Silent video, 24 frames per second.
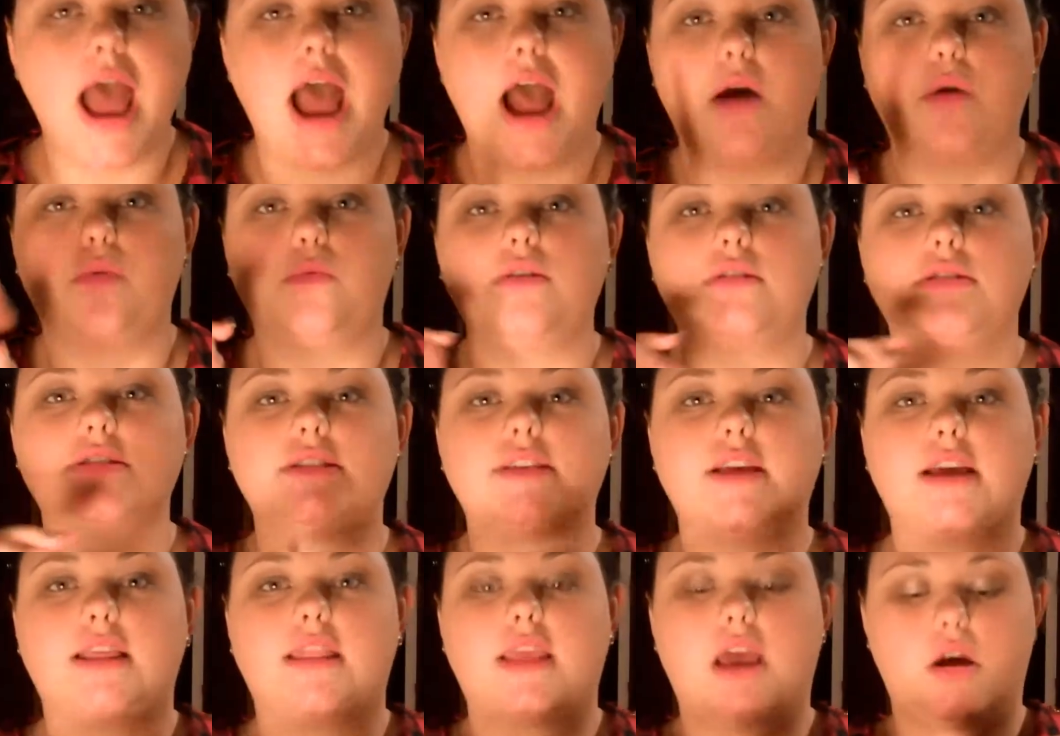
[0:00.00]
I will
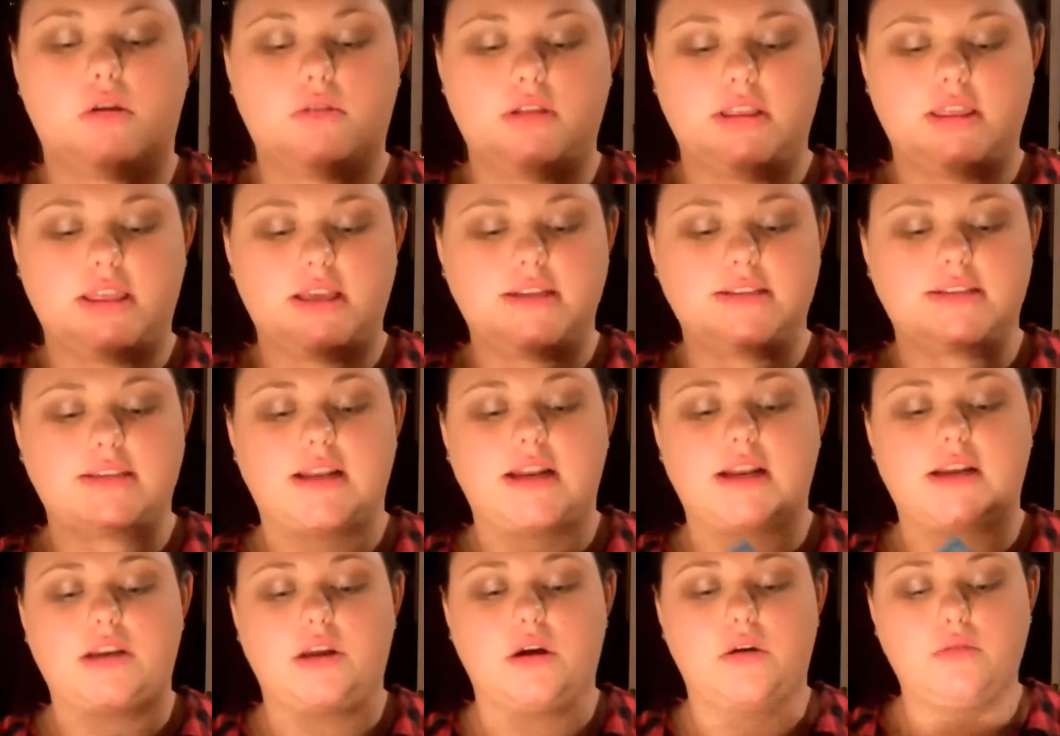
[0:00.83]
say the only things that
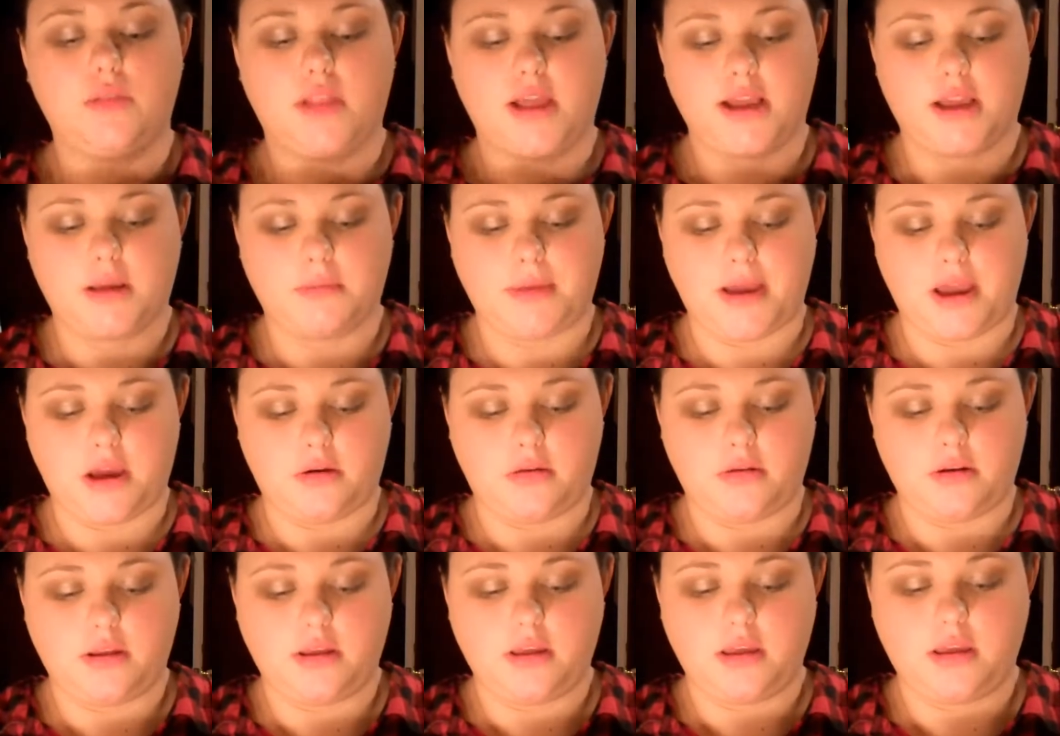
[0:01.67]
I don't like
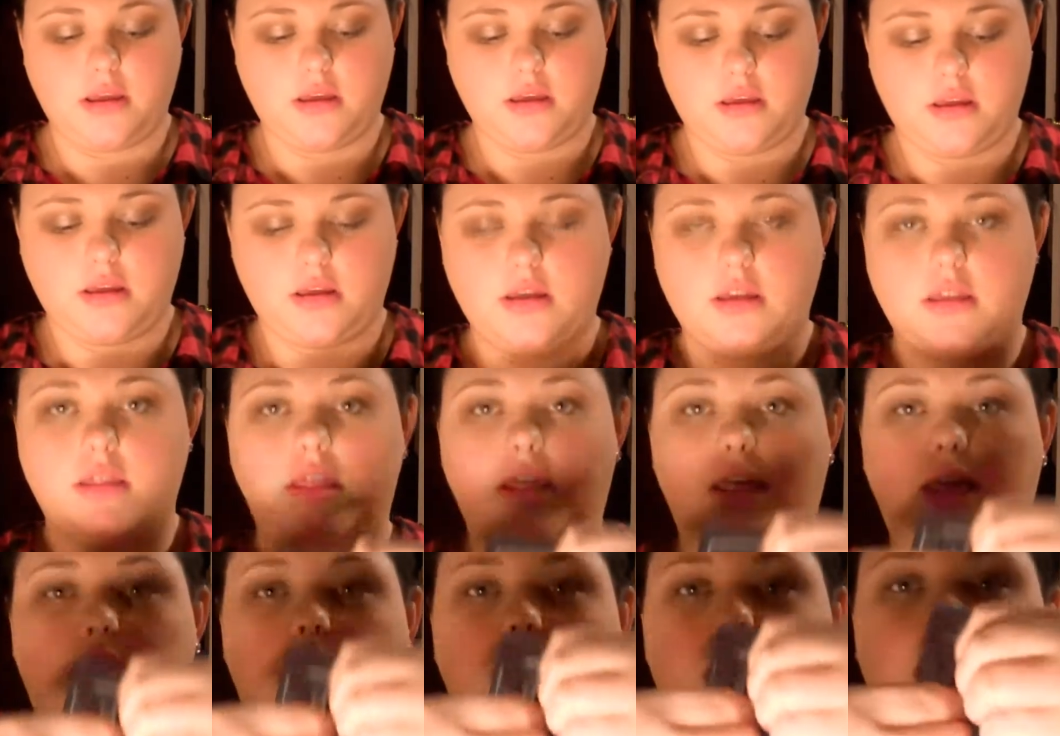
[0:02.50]
about
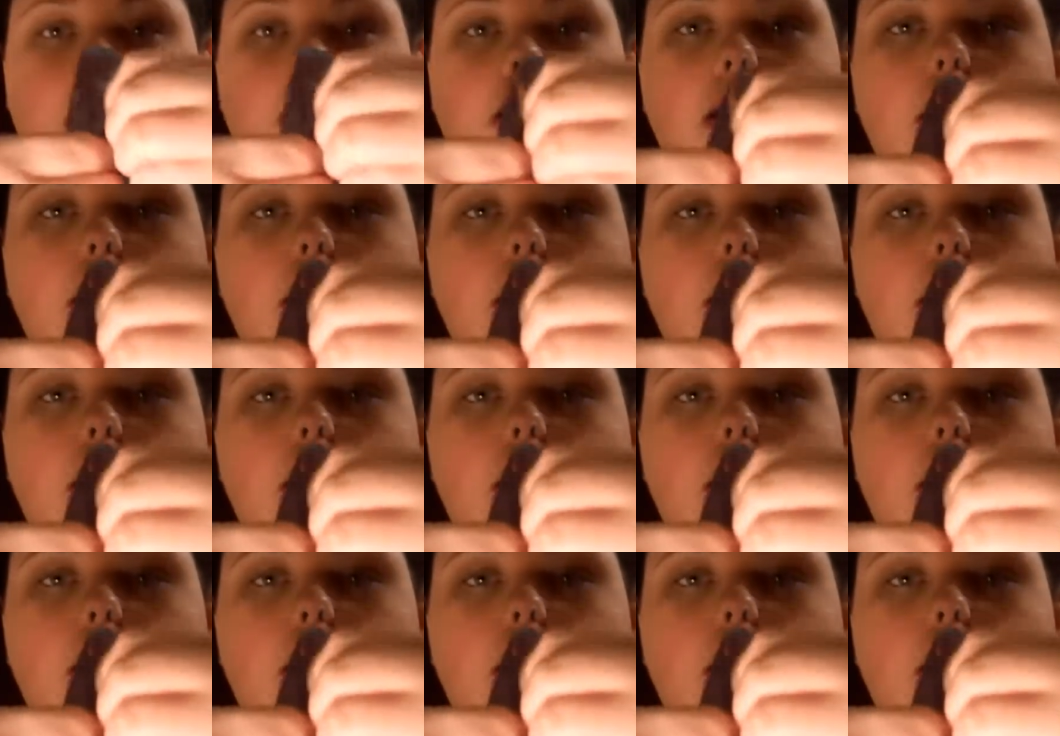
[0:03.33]
the